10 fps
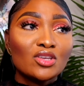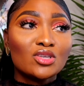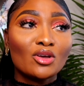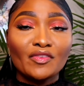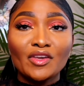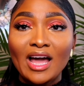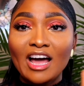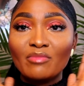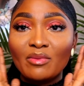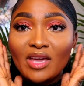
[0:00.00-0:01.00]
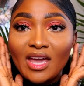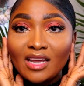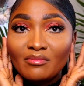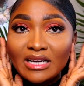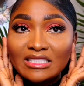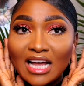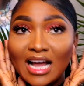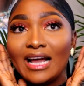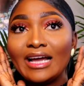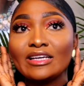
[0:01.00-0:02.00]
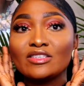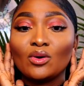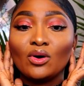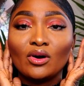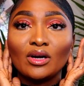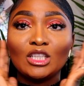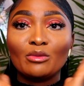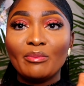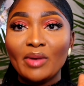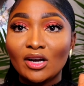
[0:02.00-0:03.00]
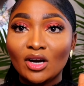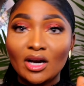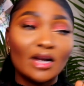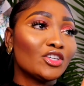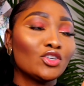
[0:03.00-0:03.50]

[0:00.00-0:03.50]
So if you have maybe head my size or a little bit bigger,